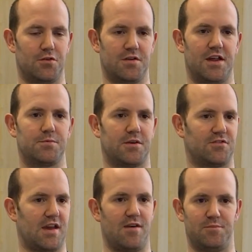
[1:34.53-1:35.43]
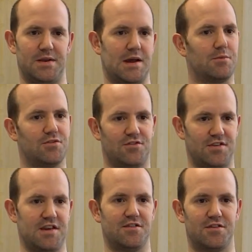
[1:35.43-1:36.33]
and that's because they haven't been able to
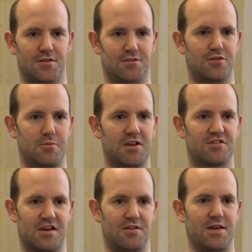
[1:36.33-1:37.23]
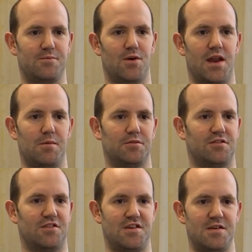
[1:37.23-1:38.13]
see until two weeks ago. They weren't able to
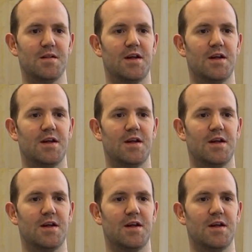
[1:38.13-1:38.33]
see